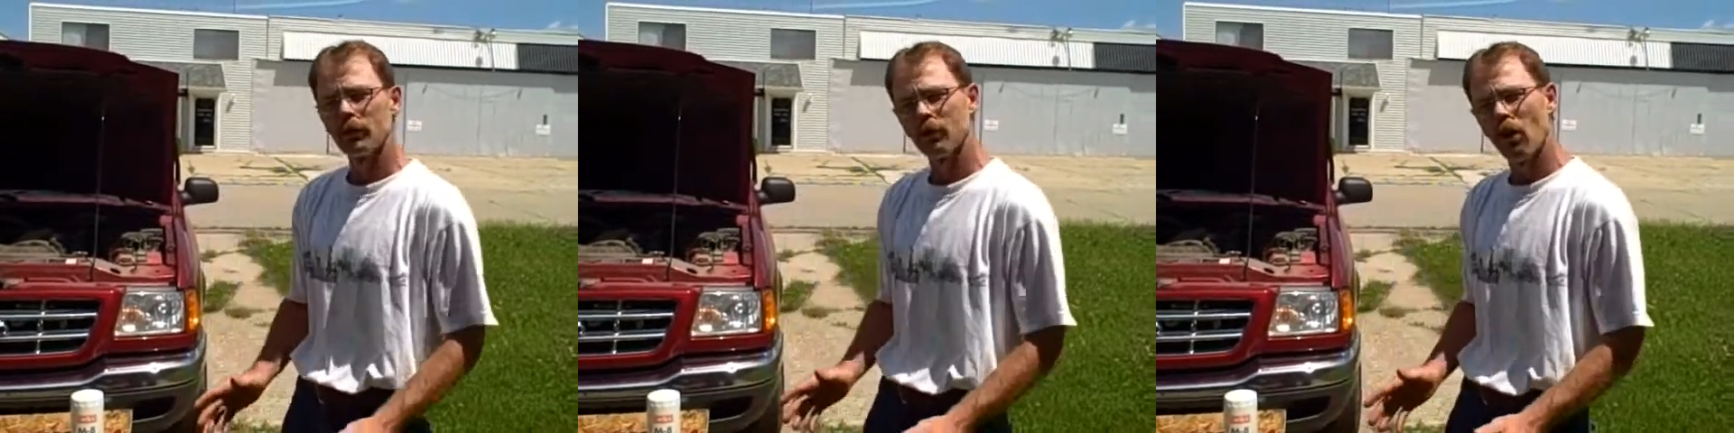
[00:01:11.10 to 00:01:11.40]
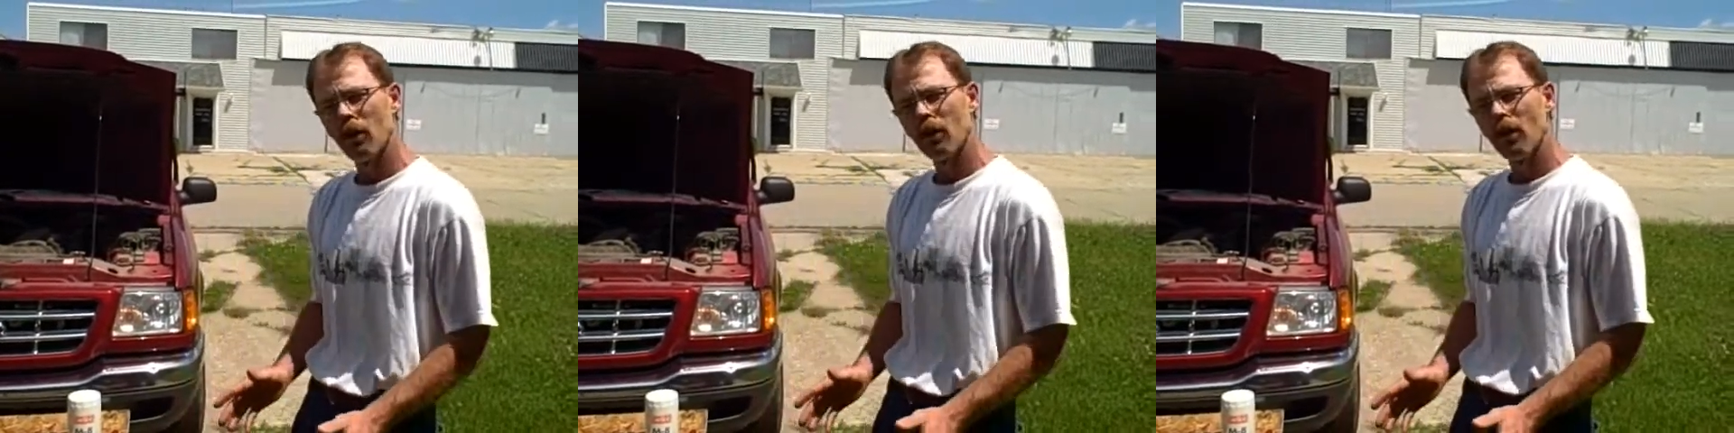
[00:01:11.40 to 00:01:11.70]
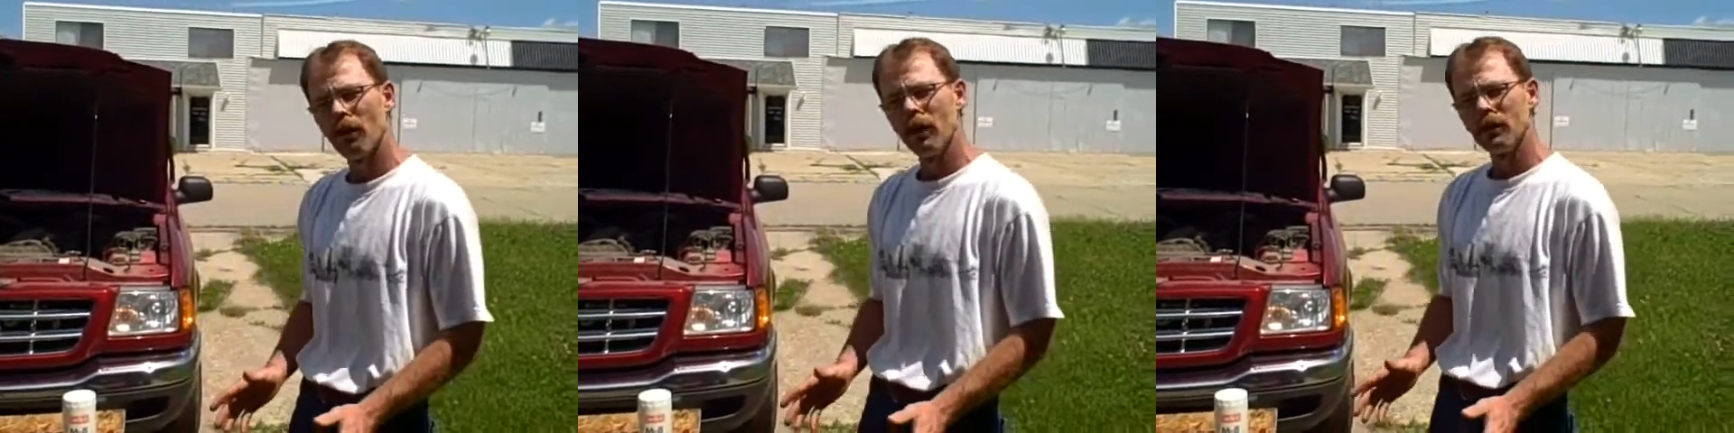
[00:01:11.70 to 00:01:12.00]
to get started
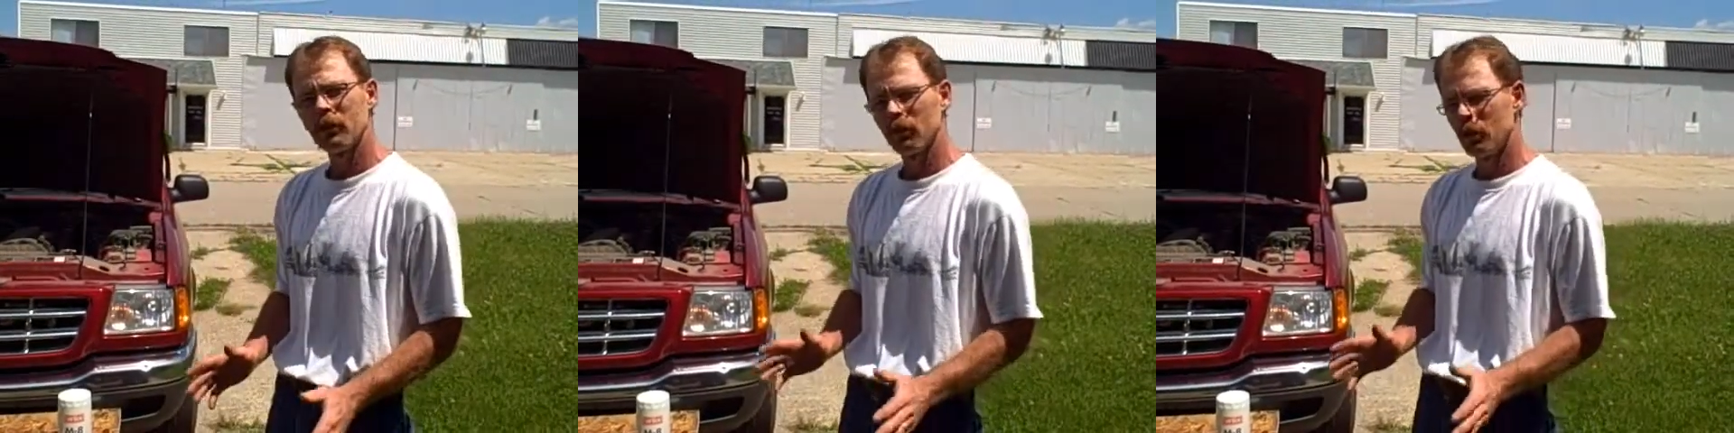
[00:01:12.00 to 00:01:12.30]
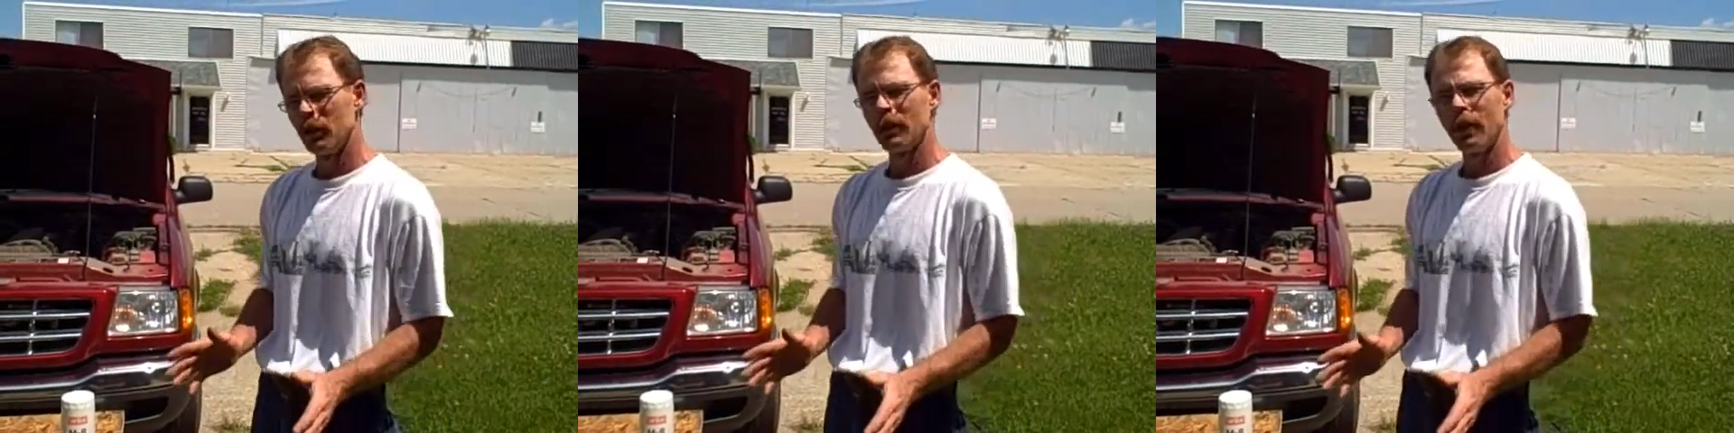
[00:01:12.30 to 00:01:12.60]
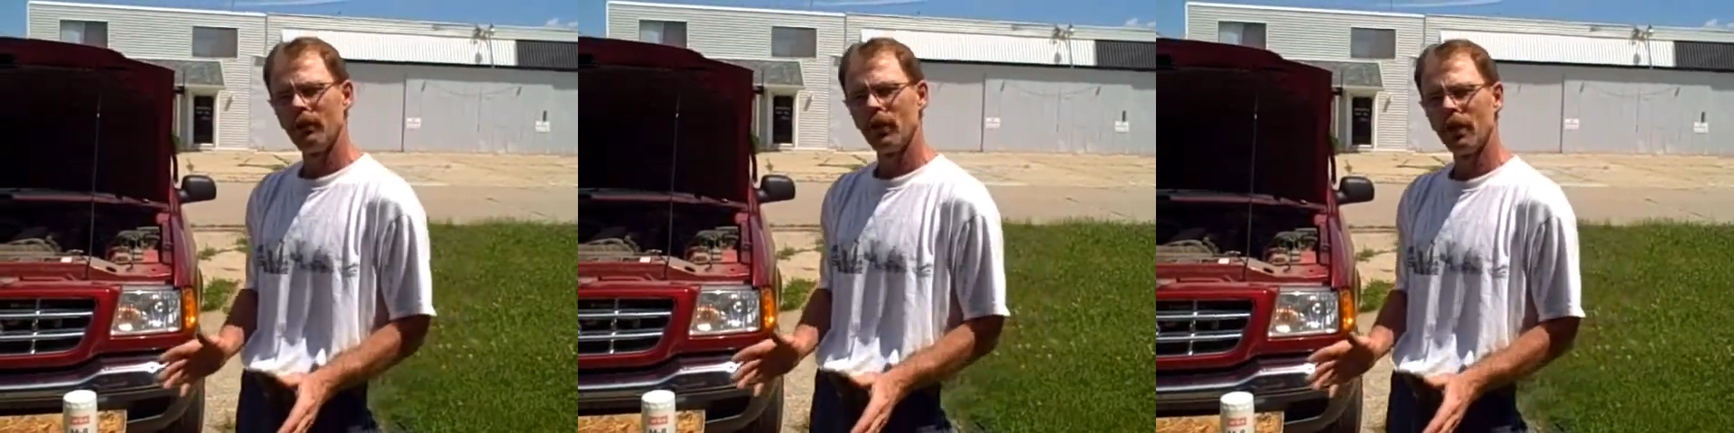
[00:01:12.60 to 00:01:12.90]
on this. It shouldn't
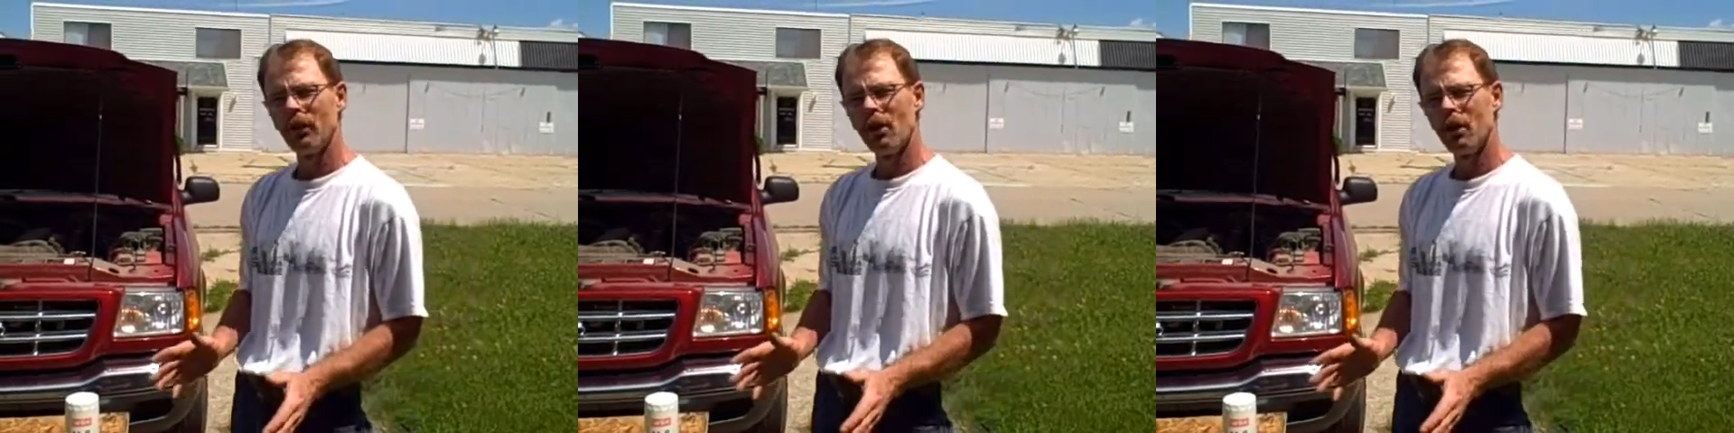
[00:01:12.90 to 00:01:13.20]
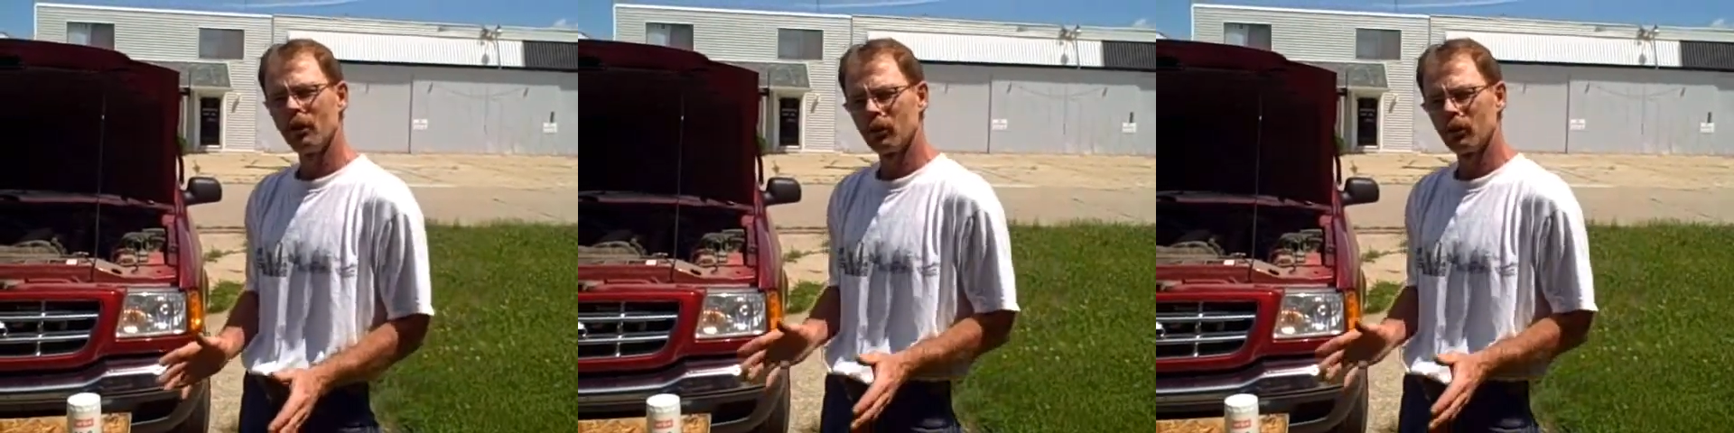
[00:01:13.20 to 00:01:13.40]
take very long.